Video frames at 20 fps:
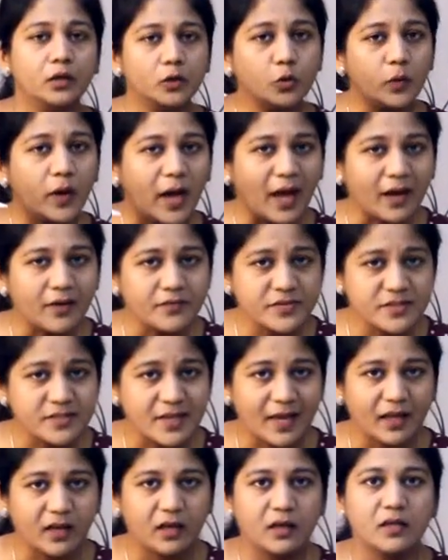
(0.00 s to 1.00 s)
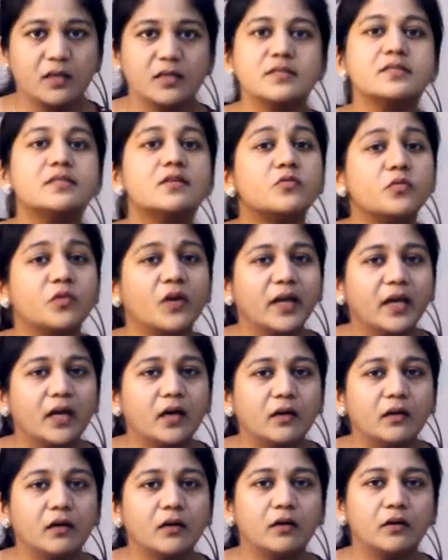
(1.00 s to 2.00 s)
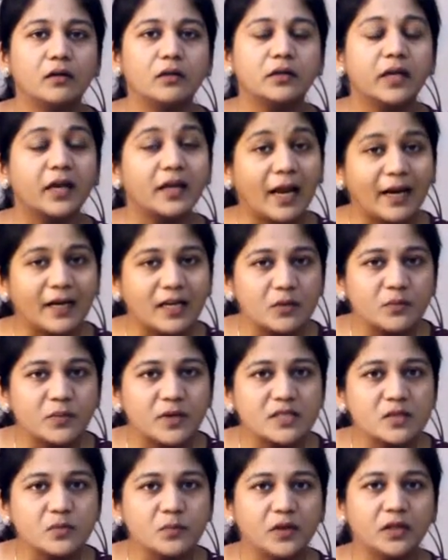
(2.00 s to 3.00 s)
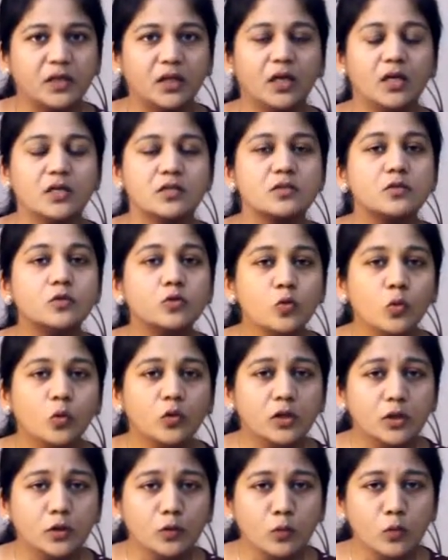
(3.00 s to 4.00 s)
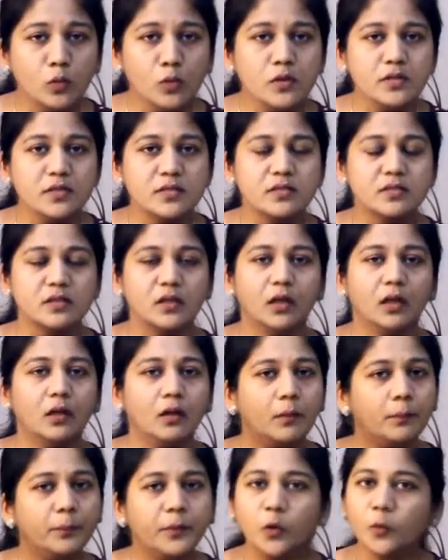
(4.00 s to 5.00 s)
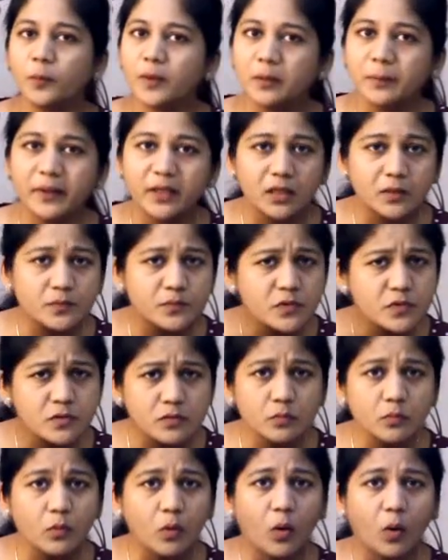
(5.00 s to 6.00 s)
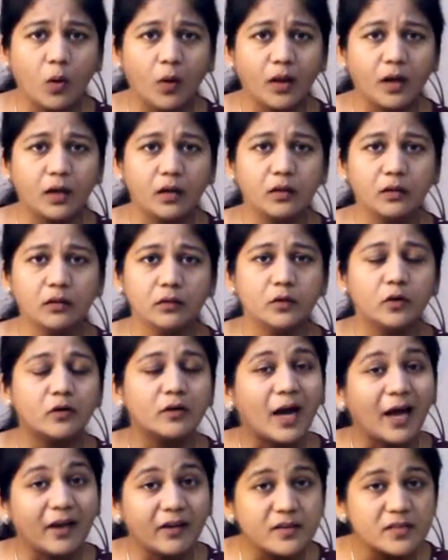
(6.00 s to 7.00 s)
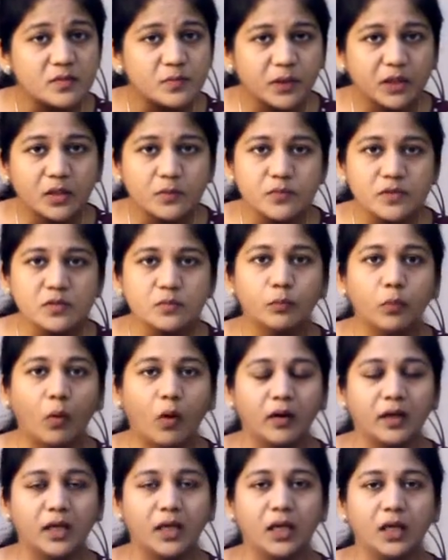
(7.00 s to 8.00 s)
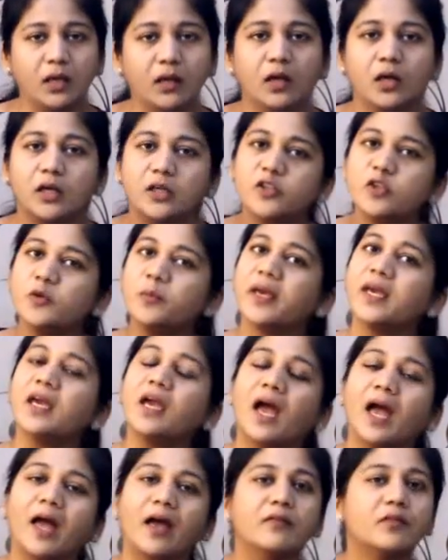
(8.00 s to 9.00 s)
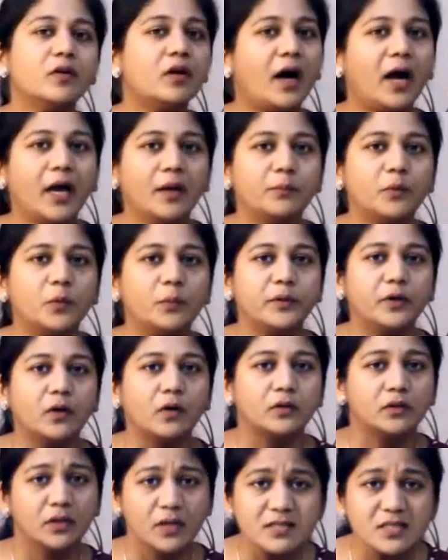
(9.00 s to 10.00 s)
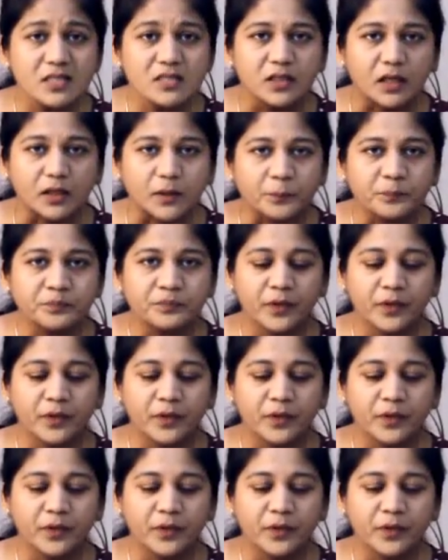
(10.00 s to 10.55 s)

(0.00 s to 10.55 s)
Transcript: You have cells, flare, keratic precipitates, nodules, pupil becomes small, your iris becomes boggy, you may have a hypopyon, isn't it?